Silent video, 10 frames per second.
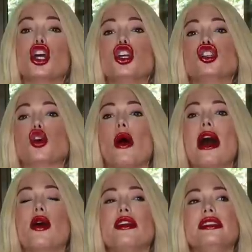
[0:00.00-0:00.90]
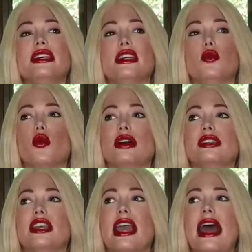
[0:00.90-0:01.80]
So how they did it was
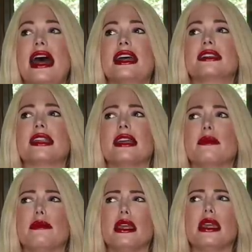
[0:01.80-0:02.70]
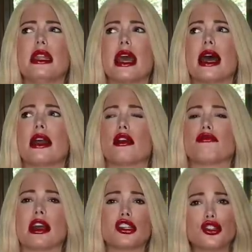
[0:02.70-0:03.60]
they had us like meet at a
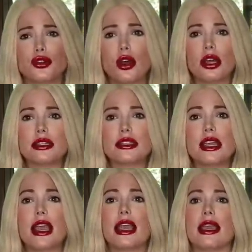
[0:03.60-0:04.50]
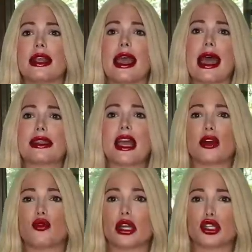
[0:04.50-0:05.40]
restaurant, and at
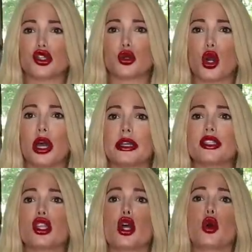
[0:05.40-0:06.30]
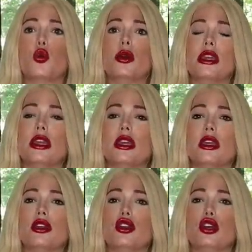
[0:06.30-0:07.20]
that restaurant we,
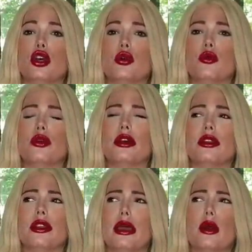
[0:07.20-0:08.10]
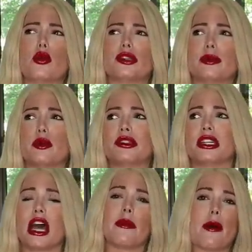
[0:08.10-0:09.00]
you know, like we're supposed to
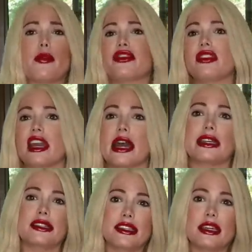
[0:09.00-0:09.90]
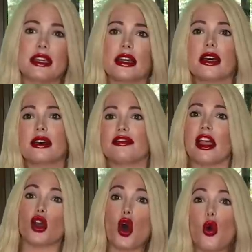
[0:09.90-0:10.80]
come up with the idea of
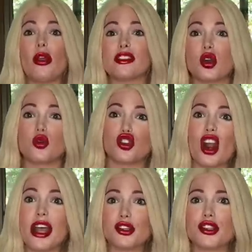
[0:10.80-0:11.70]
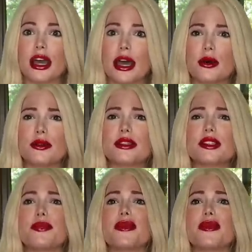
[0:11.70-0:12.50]
like, oh, let's go trash the house.